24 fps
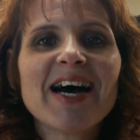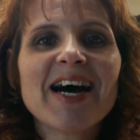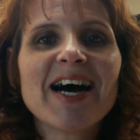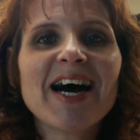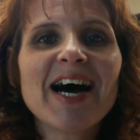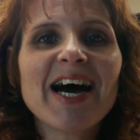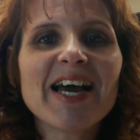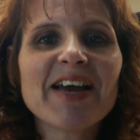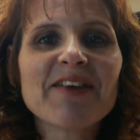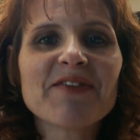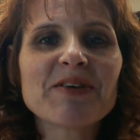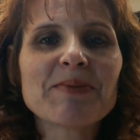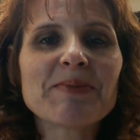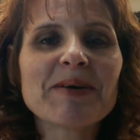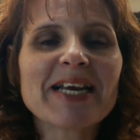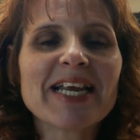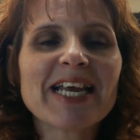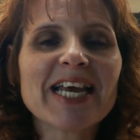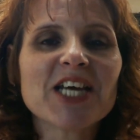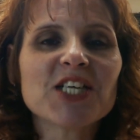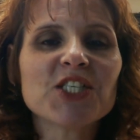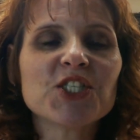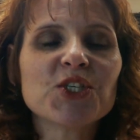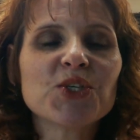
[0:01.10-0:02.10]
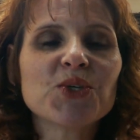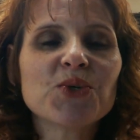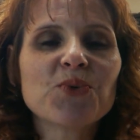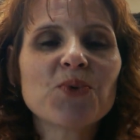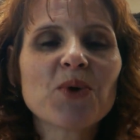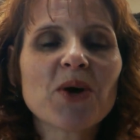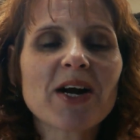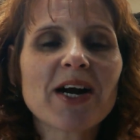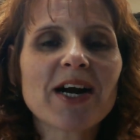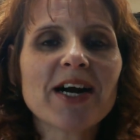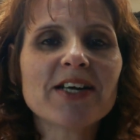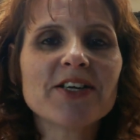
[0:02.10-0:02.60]
Hi everybody, as you
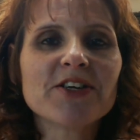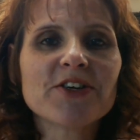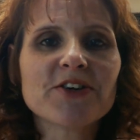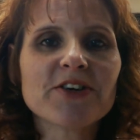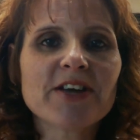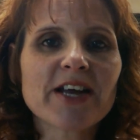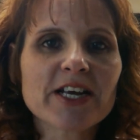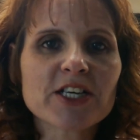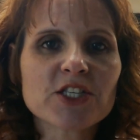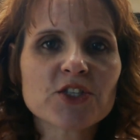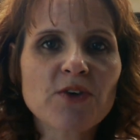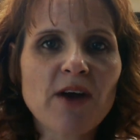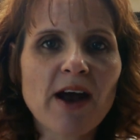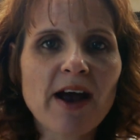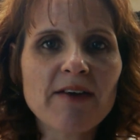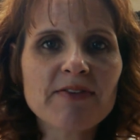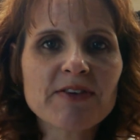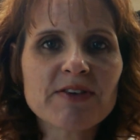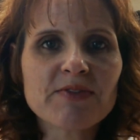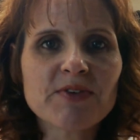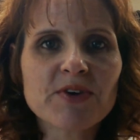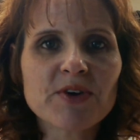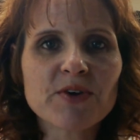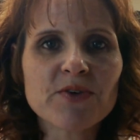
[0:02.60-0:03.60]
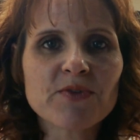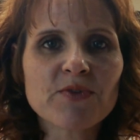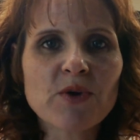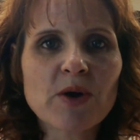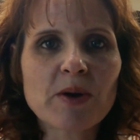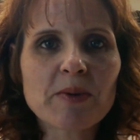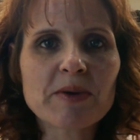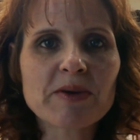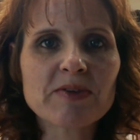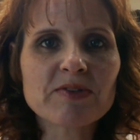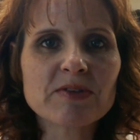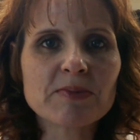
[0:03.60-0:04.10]
work on your next draft of your
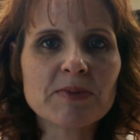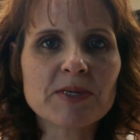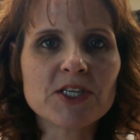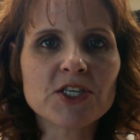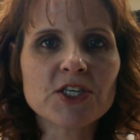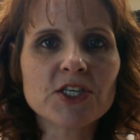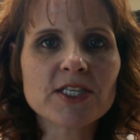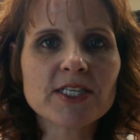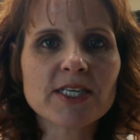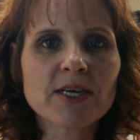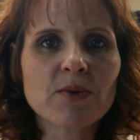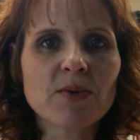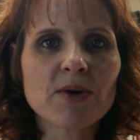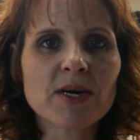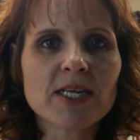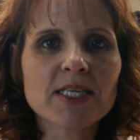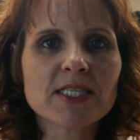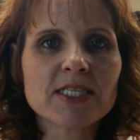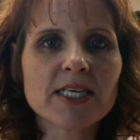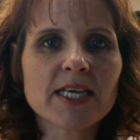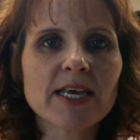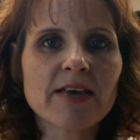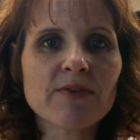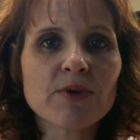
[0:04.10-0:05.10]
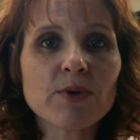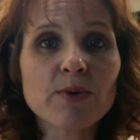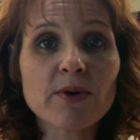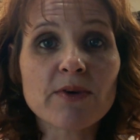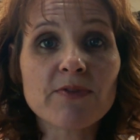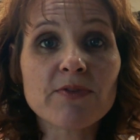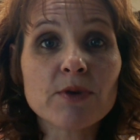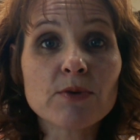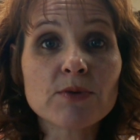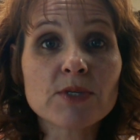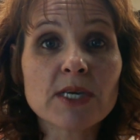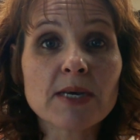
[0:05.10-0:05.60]
informative speeches, I wanted to give you a
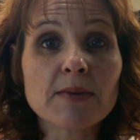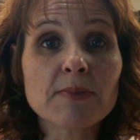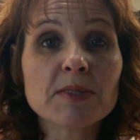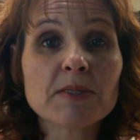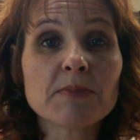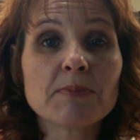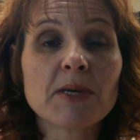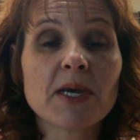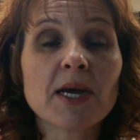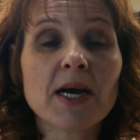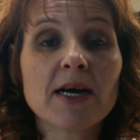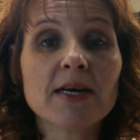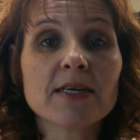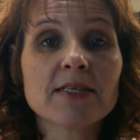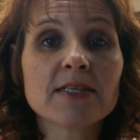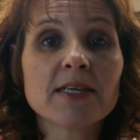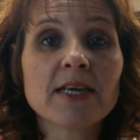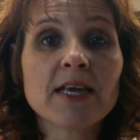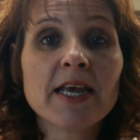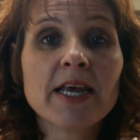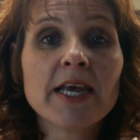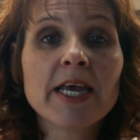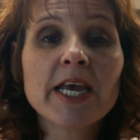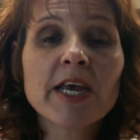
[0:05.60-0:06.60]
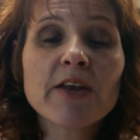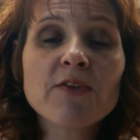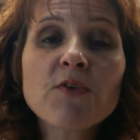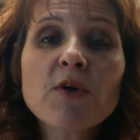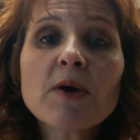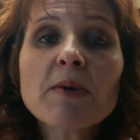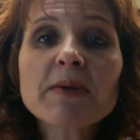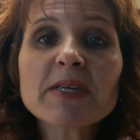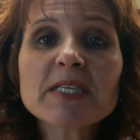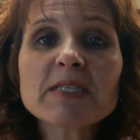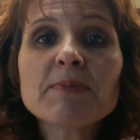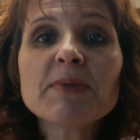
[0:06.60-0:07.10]
few tips because
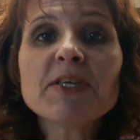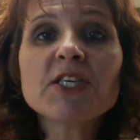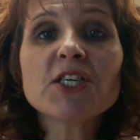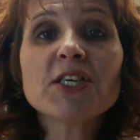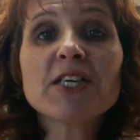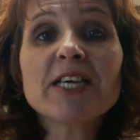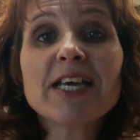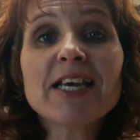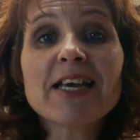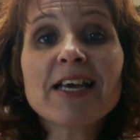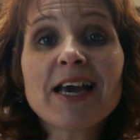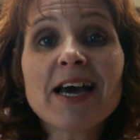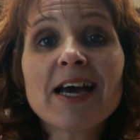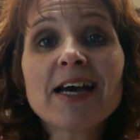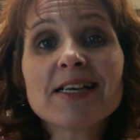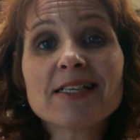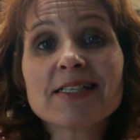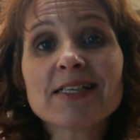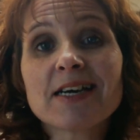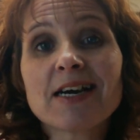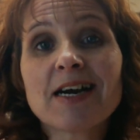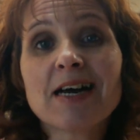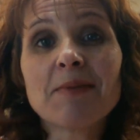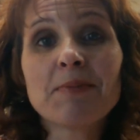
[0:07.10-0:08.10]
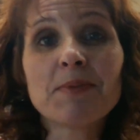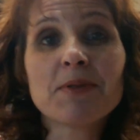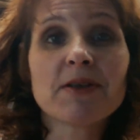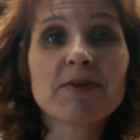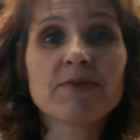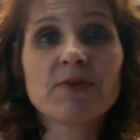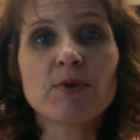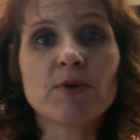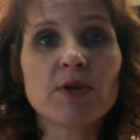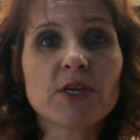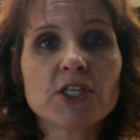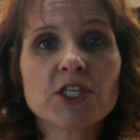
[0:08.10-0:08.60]
informative speaking has a couple of
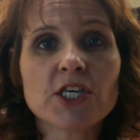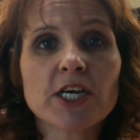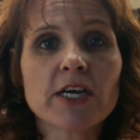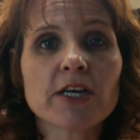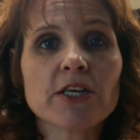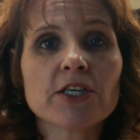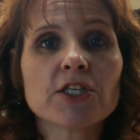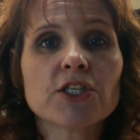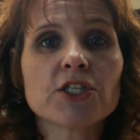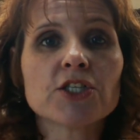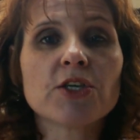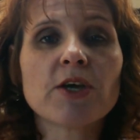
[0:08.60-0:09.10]
unique challenges.